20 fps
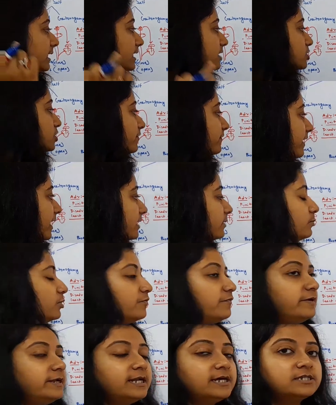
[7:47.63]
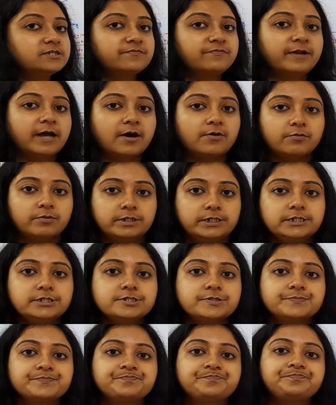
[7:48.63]
case of Animophilus
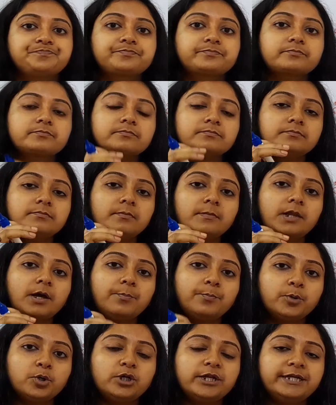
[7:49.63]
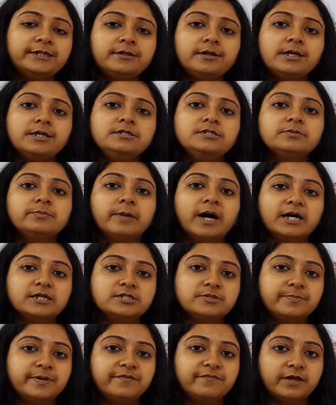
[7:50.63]
flowers, the pollen grains
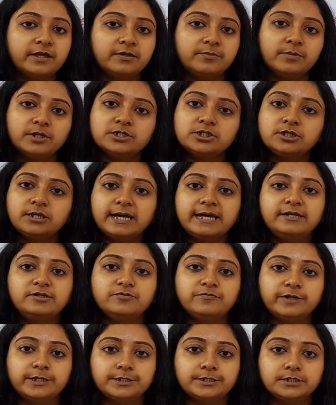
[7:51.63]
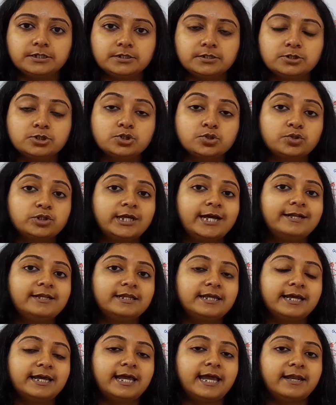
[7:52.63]
must be very much lightweighted so that
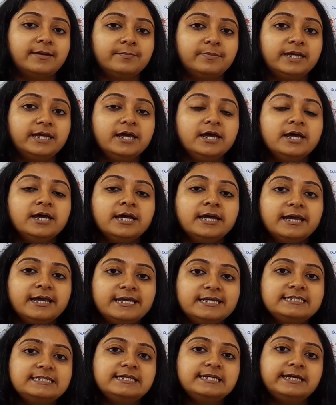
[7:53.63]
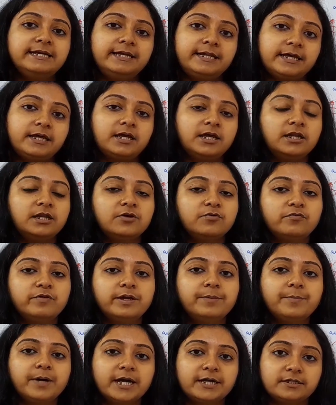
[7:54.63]
they can be easily taken
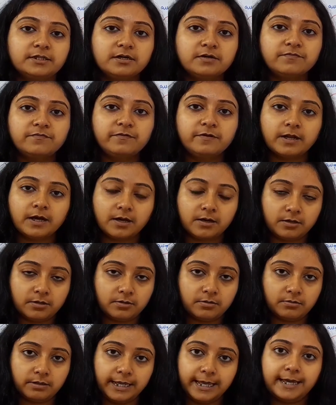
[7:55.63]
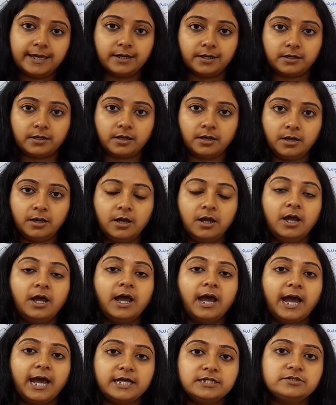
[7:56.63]
away by the air,
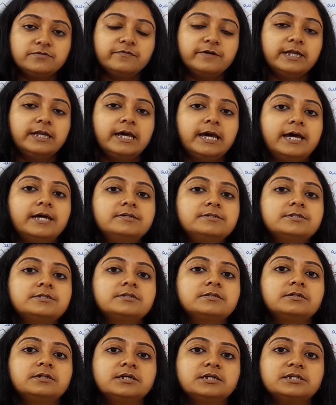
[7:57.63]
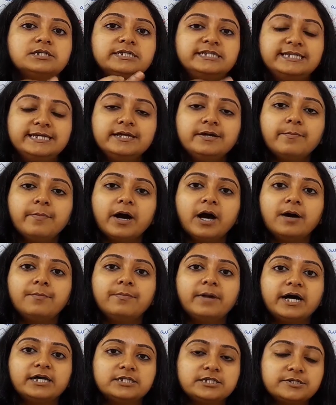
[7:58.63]
as well as the stigma
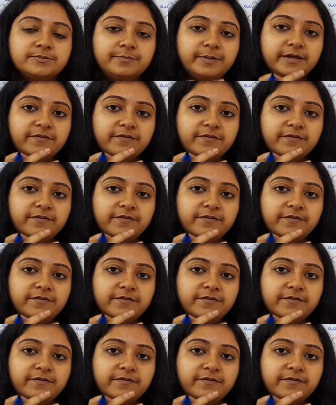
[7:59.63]
must